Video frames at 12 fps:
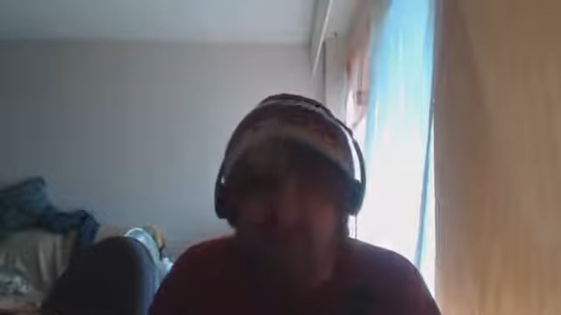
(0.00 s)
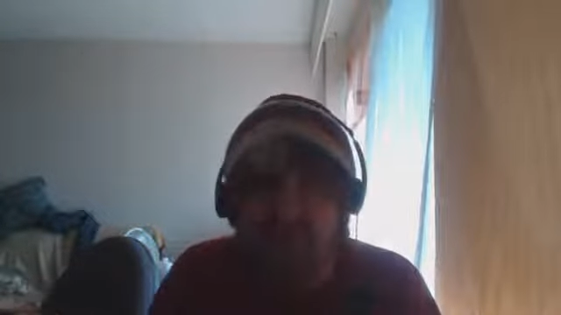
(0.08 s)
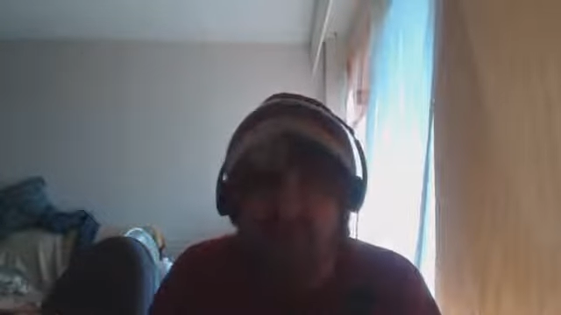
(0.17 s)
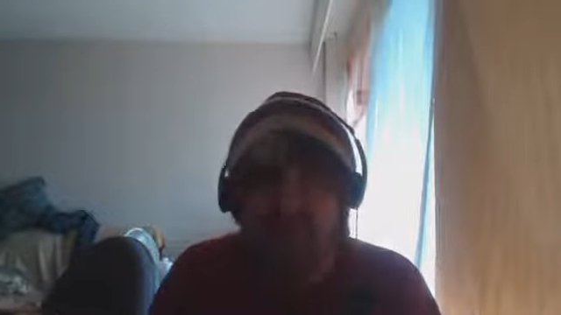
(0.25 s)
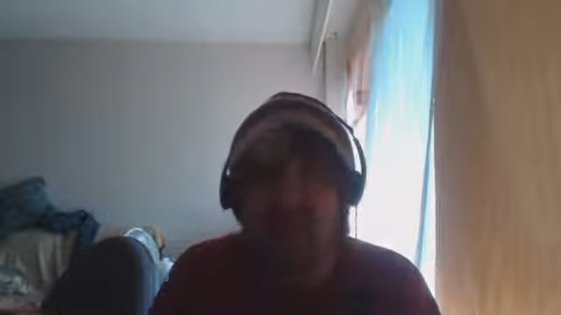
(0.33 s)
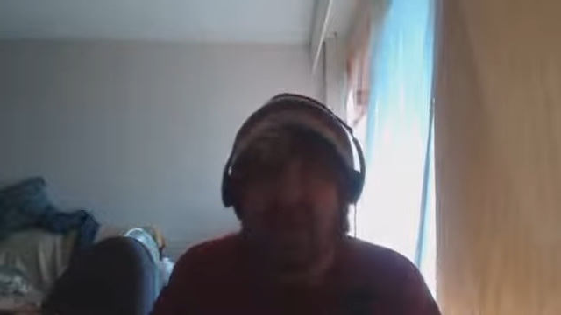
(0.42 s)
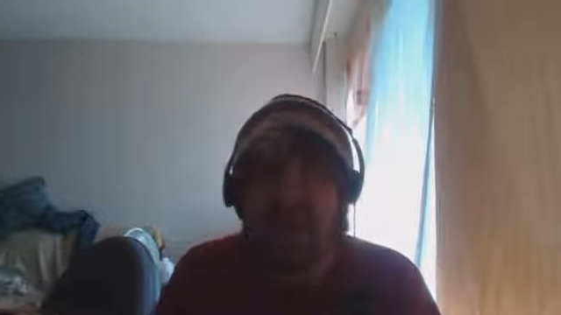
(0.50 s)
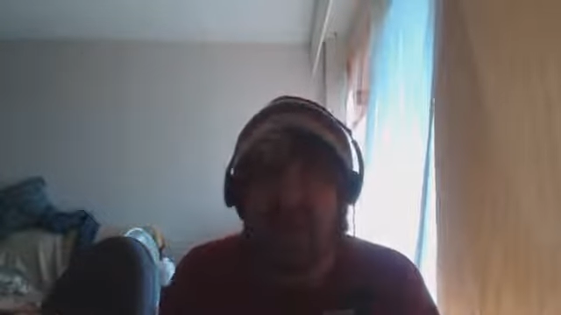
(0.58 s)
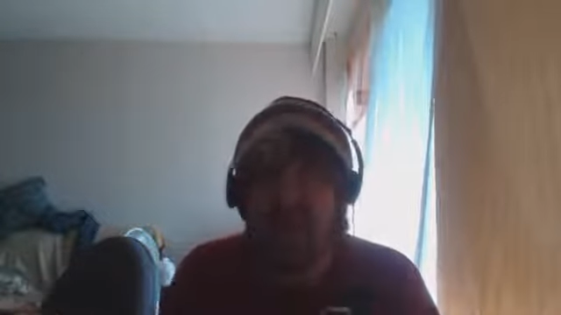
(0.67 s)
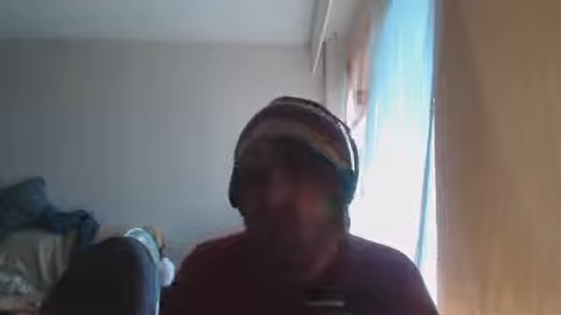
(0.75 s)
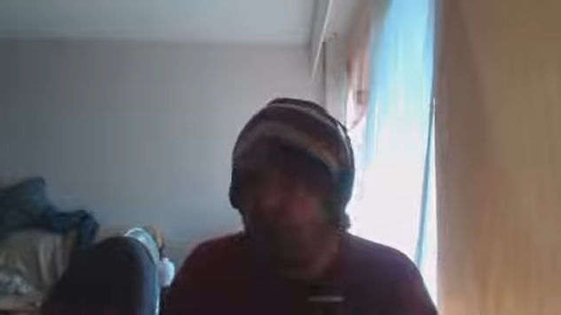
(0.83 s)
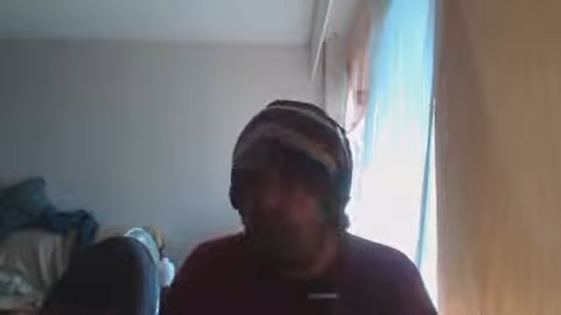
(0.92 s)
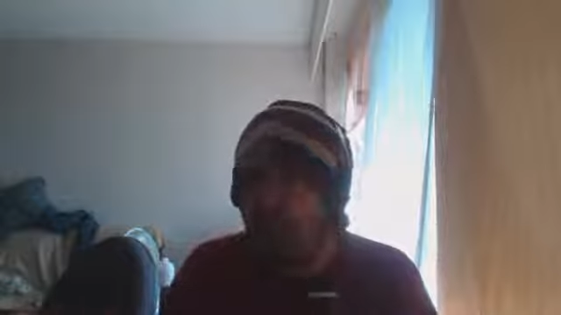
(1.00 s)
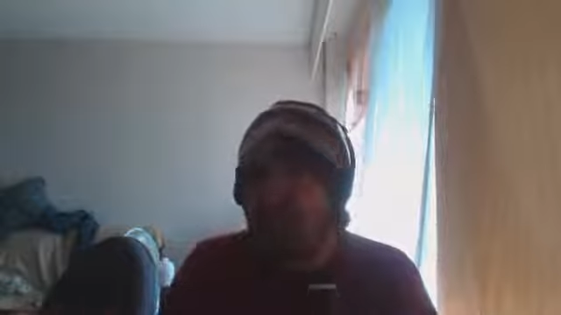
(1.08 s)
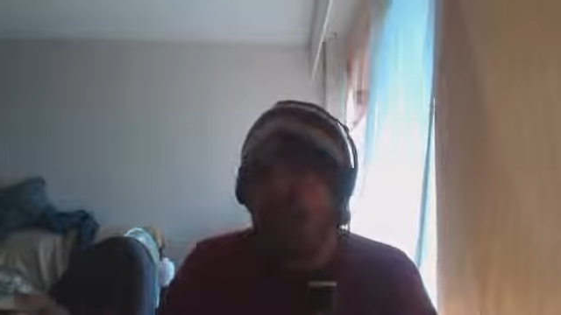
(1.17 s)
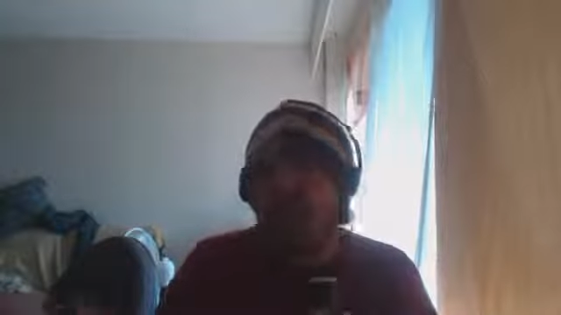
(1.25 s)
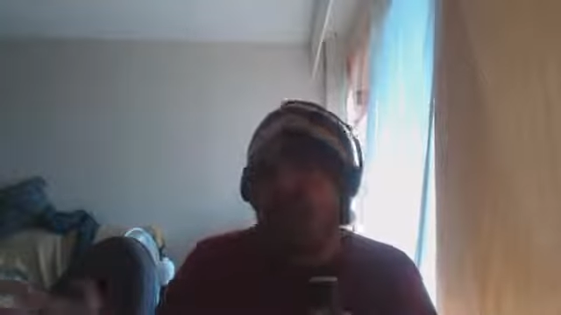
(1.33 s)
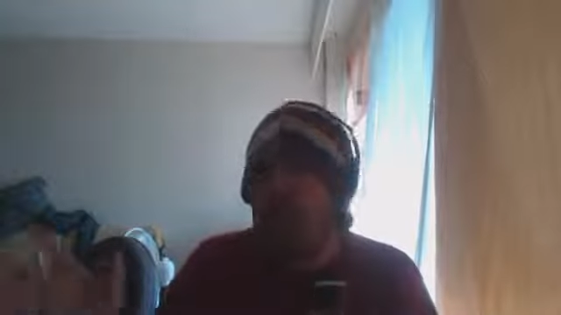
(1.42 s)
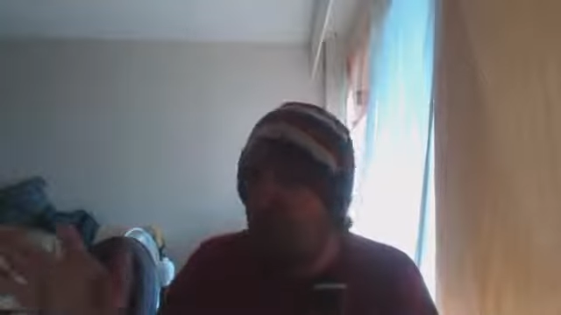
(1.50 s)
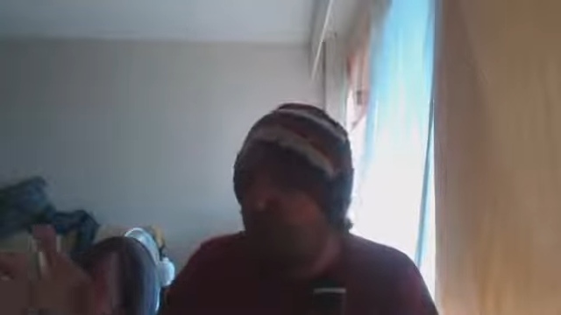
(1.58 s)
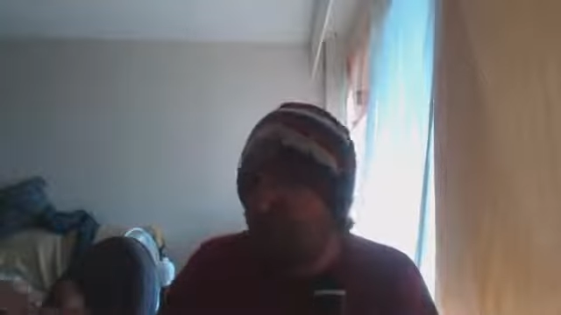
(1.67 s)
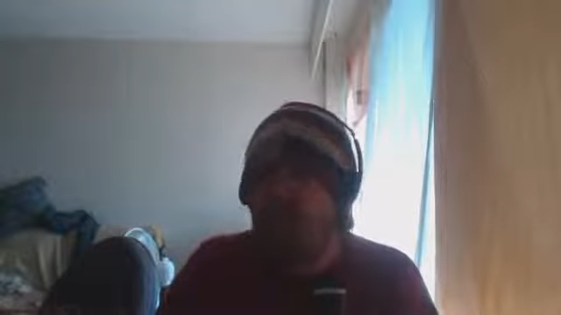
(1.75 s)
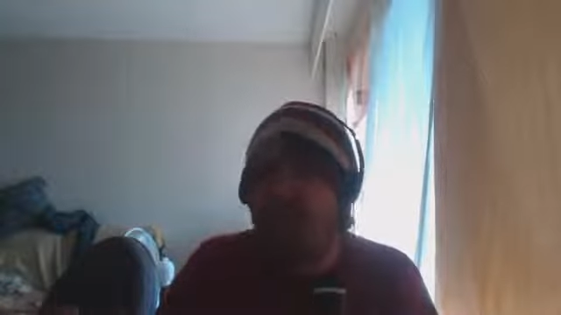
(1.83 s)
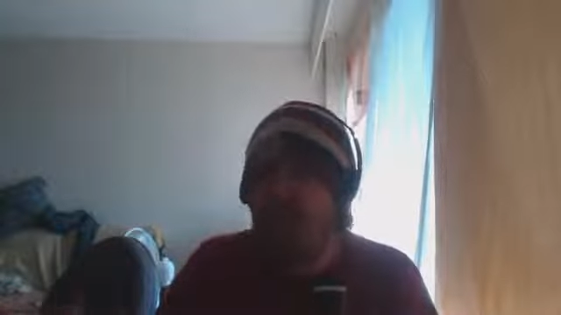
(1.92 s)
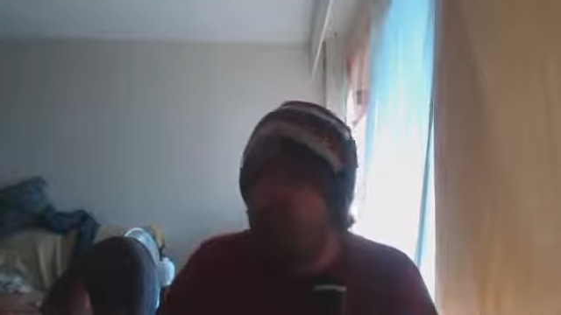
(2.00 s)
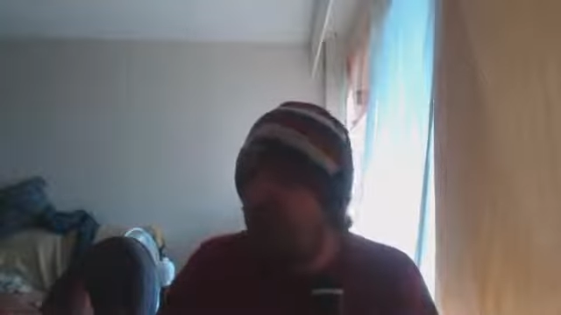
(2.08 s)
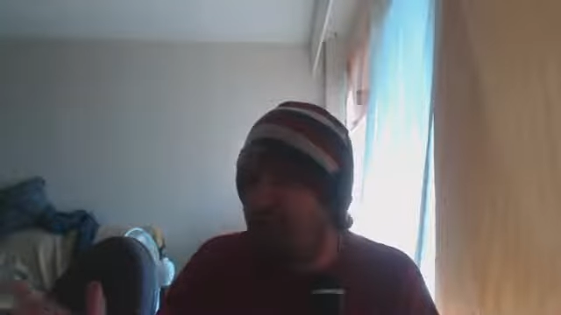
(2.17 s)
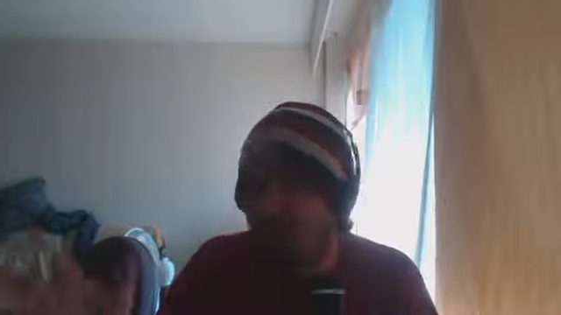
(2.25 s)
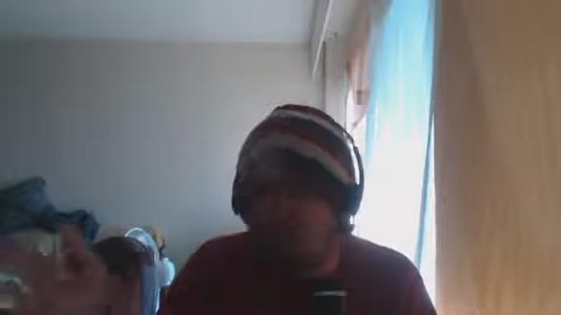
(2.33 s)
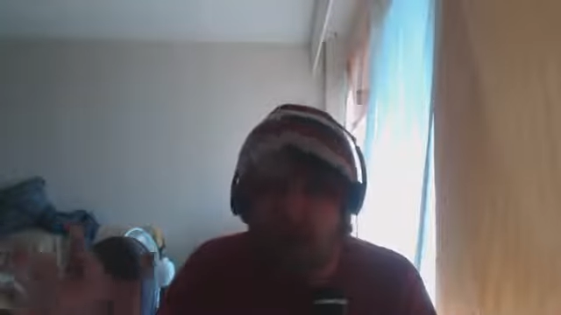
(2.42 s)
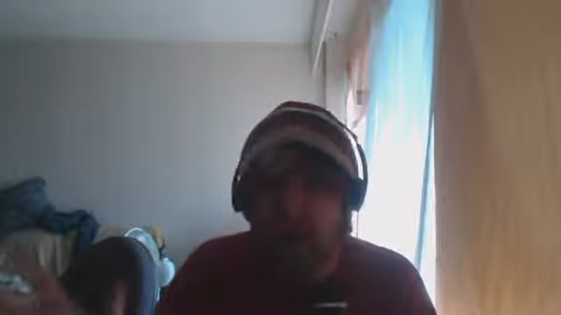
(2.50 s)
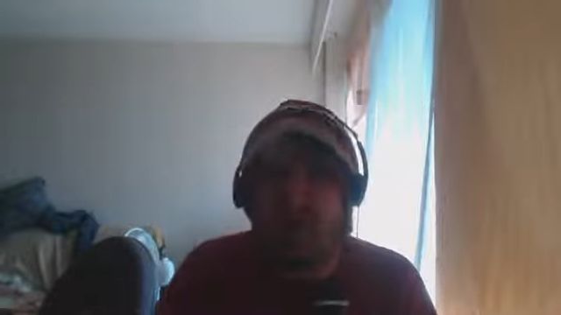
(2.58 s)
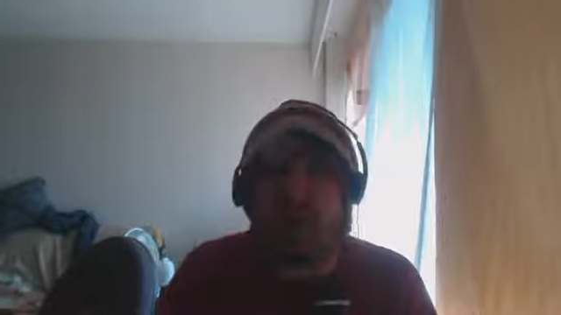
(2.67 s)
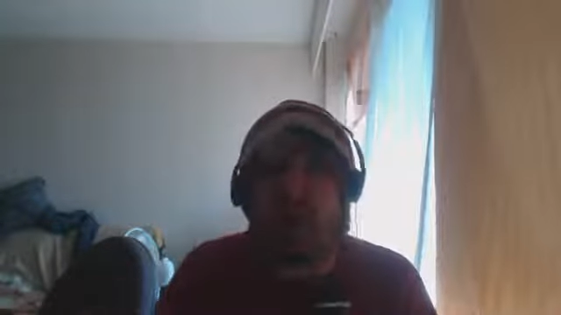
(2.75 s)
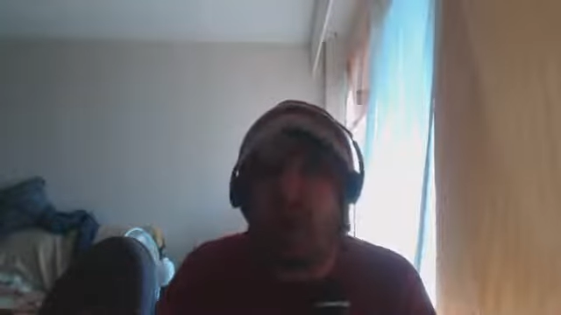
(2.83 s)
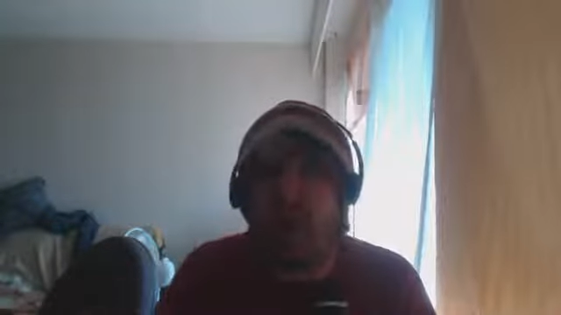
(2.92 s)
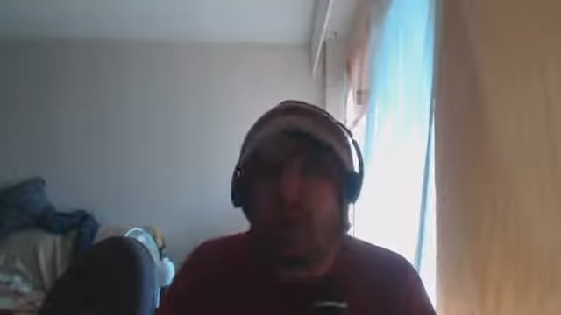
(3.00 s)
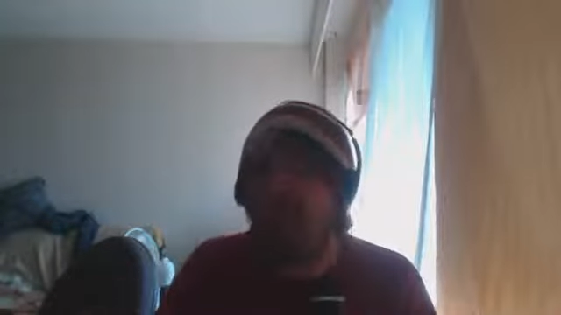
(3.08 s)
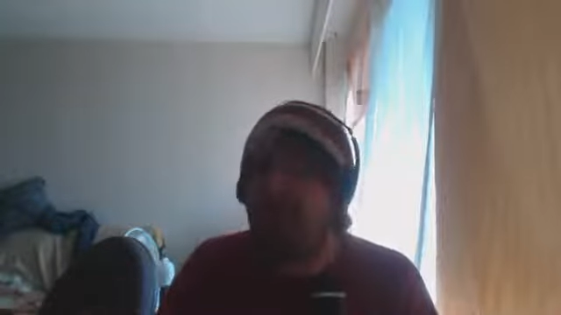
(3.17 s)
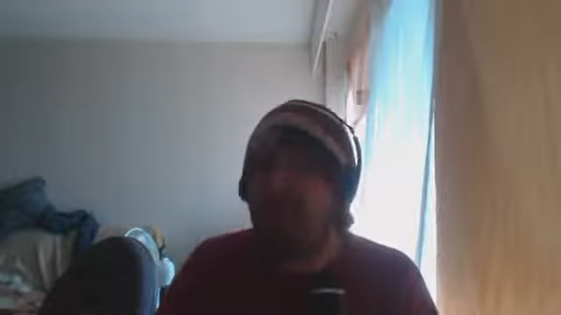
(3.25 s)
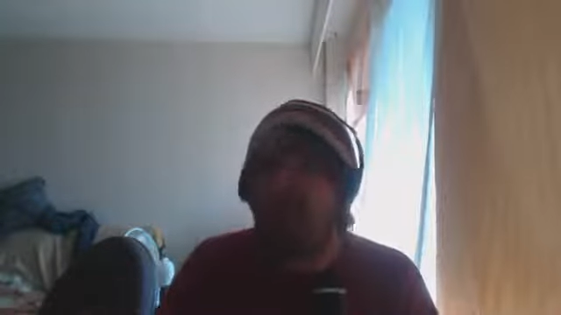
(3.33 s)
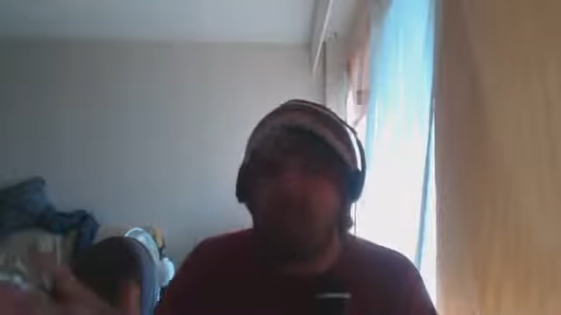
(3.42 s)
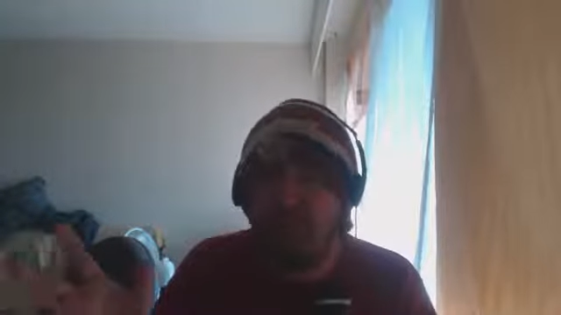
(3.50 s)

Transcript: No face is visible, so there are no lips to read.